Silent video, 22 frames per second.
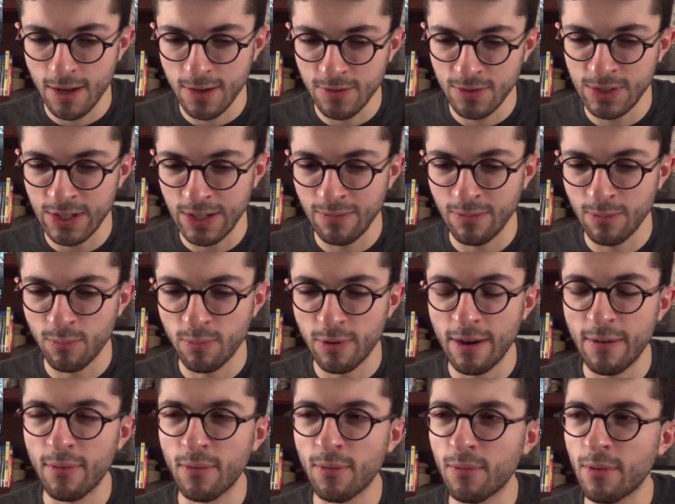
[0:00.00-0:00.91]
Saving
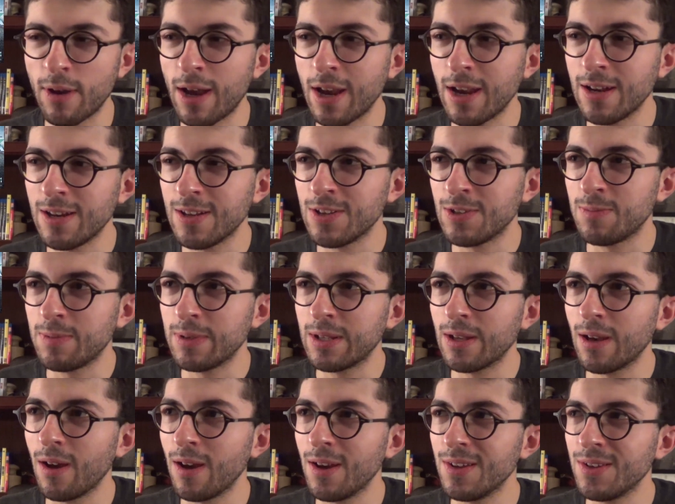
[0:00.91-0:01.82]
Private Ryan, is
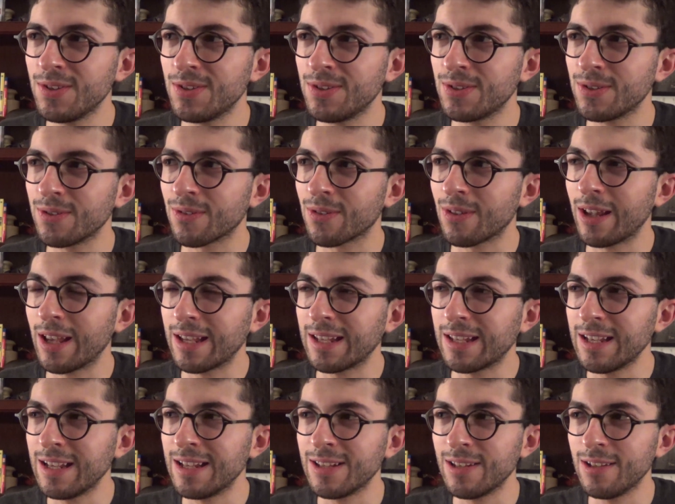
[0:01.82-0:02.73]
because,
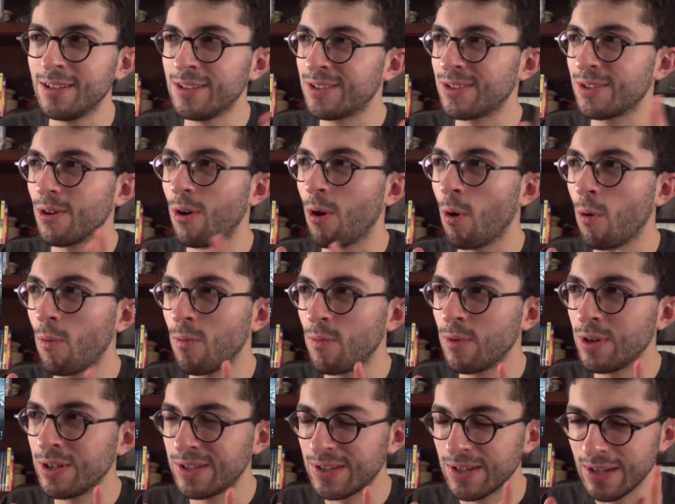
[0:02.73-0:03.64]
like, it's
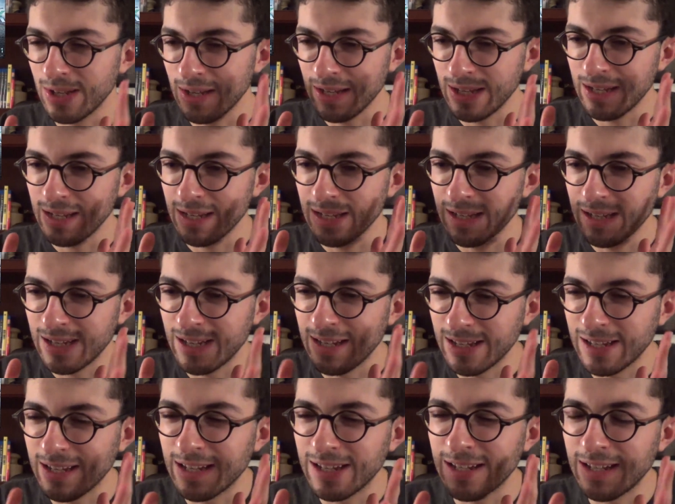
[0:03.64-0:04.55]
always,
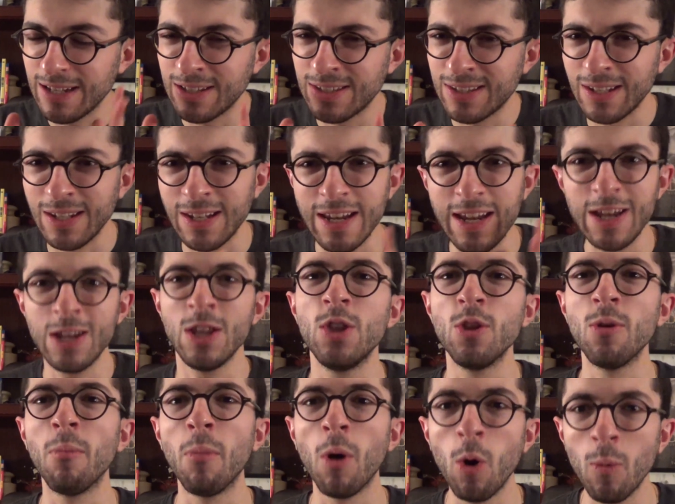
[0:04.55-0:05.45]
it's an
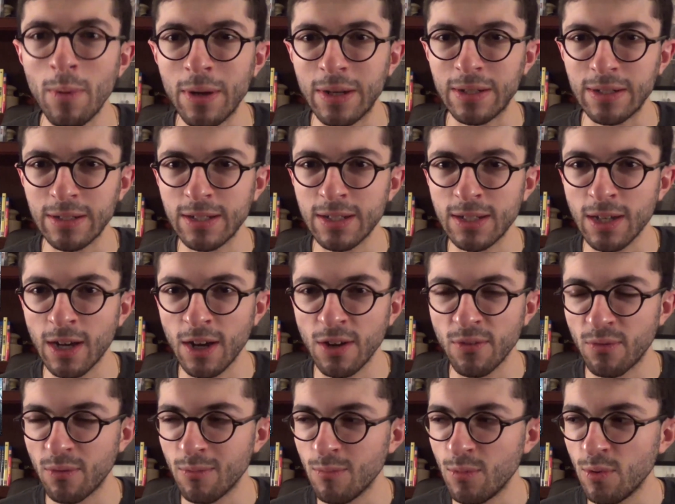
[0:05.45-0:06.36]
in-the-moment
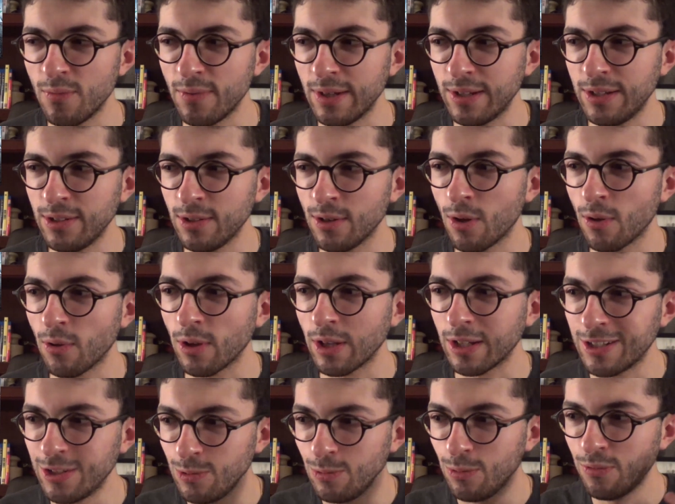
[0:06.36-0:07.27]
kind of a movie, you know?
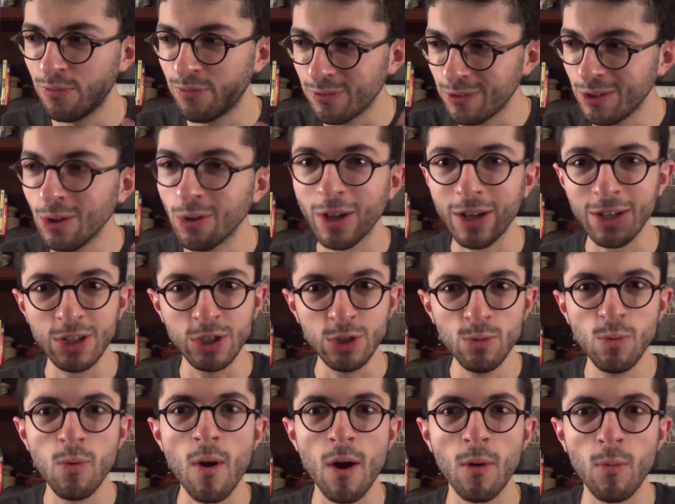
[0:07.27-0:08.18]
Like, you feel like
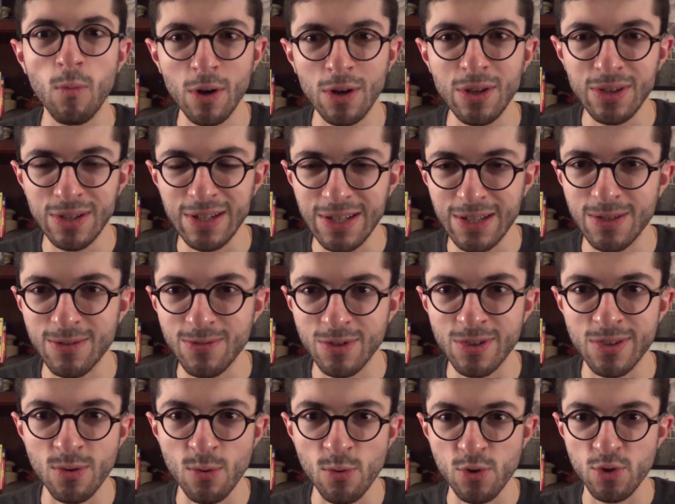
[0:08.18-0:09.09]
you are one of these
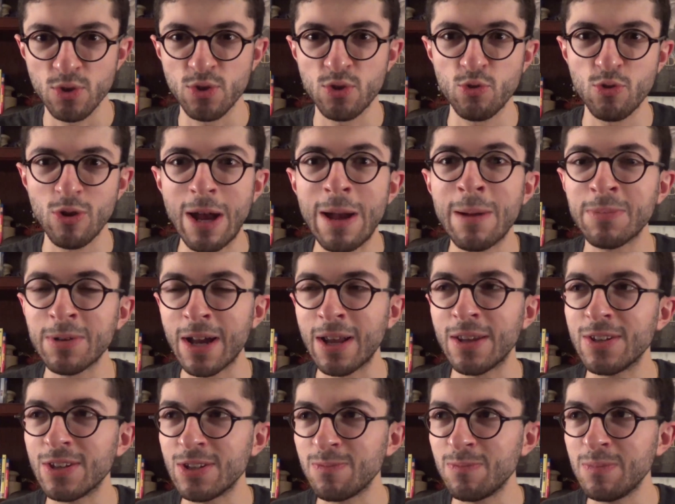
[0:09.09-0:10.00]
soldiers trapped
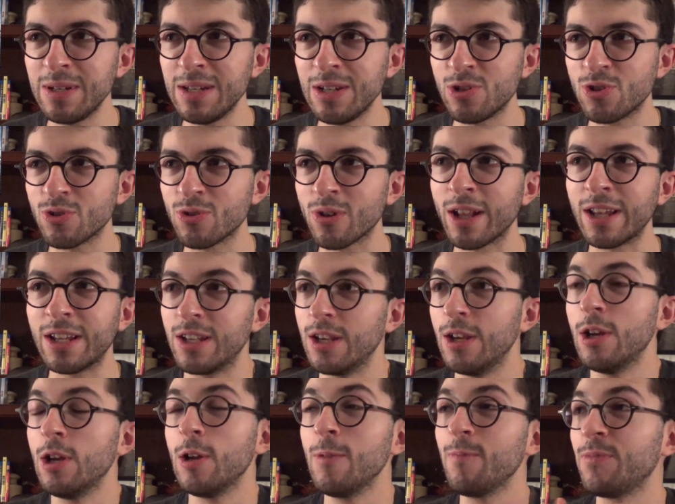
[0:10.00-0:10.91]
on this beach. Like,
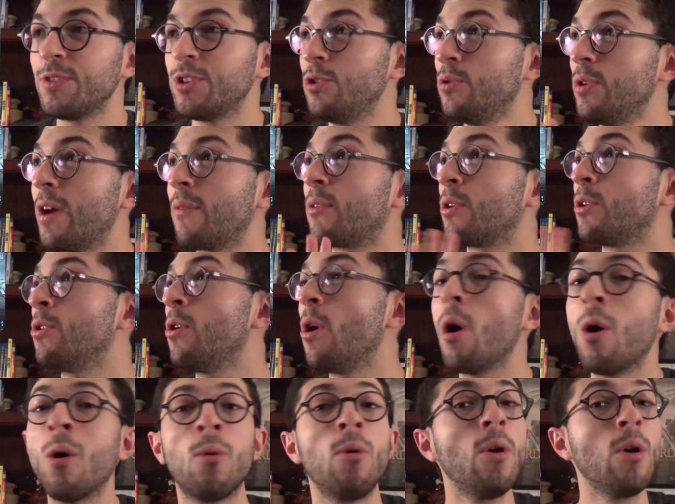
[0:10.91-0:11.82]
you never
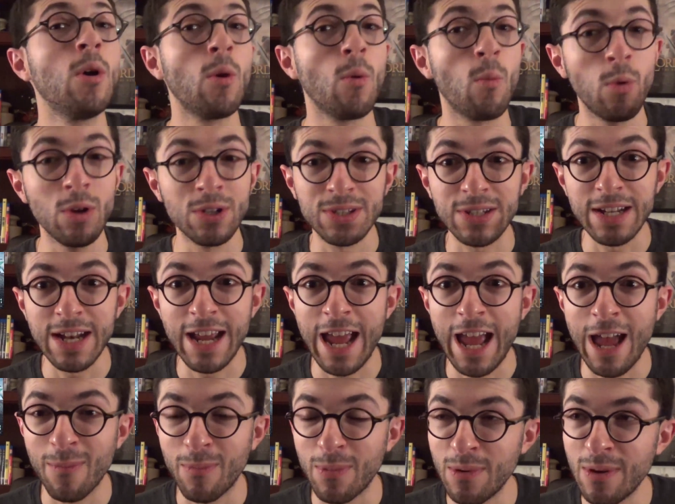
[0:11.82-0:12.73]
know what's going
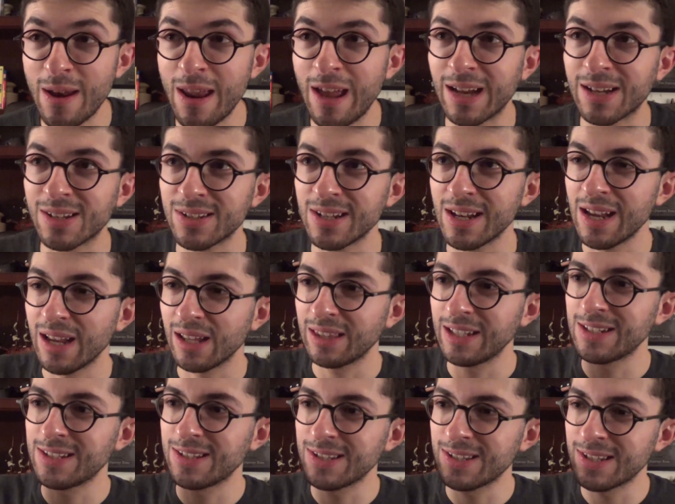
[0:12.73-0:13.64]
to happen next.
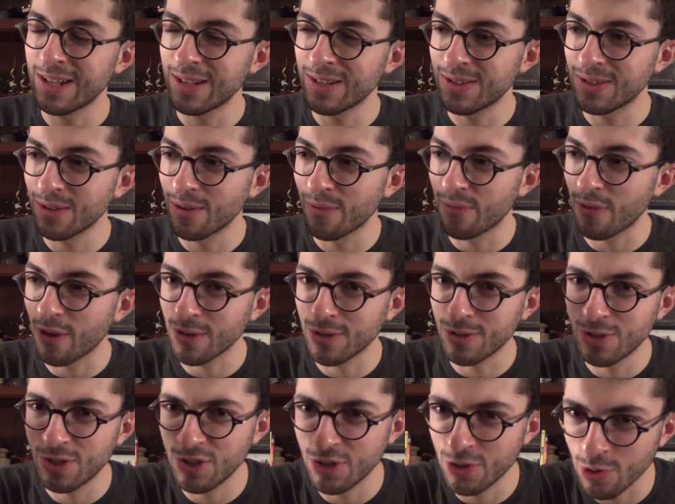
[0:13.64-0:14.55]
That sense of
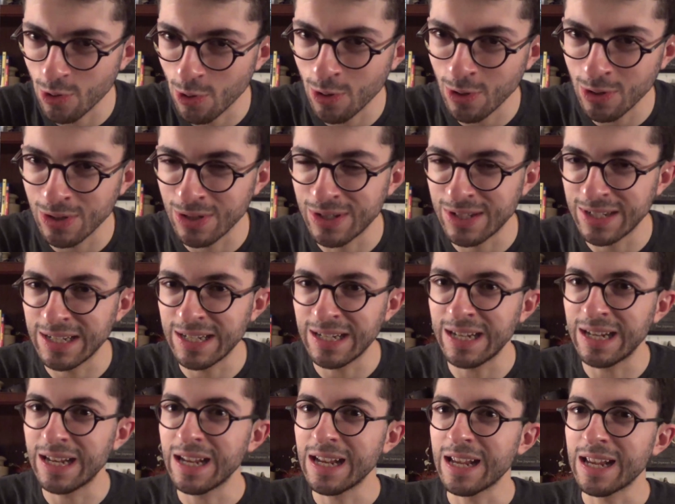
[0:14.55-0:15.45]

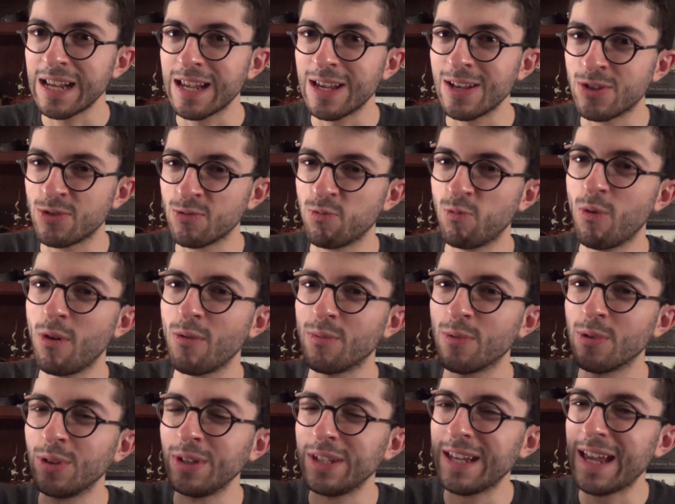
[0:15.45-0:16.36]
uncertainty is
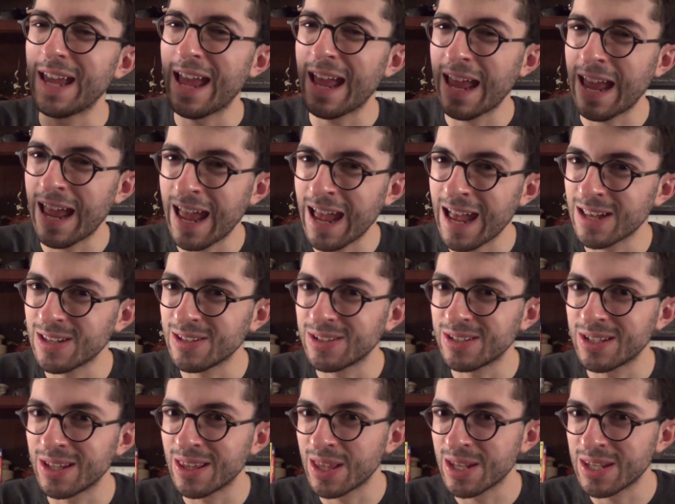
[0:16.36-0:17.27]
what really
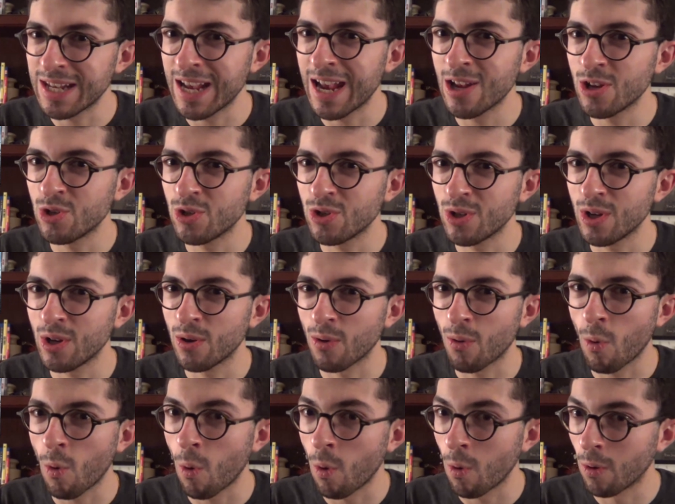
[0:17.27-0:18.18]
adds to the tension and
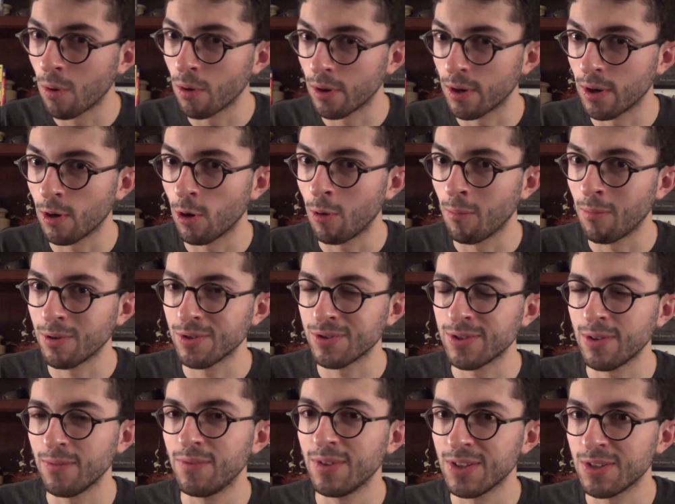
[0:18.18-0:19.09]
horror,
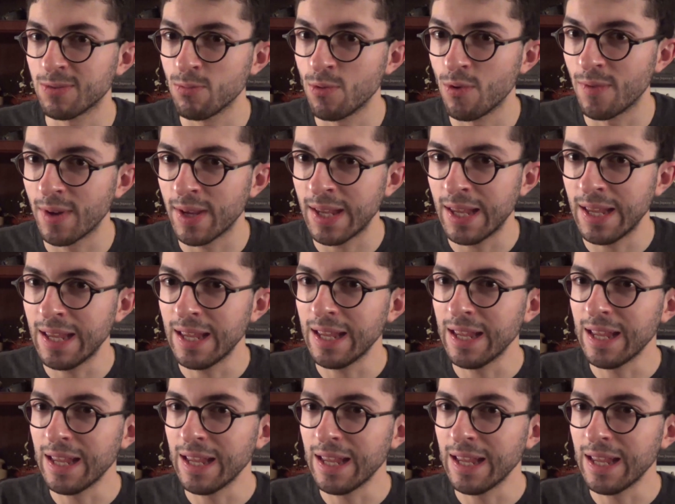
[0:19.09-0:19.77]
almost, of this movie.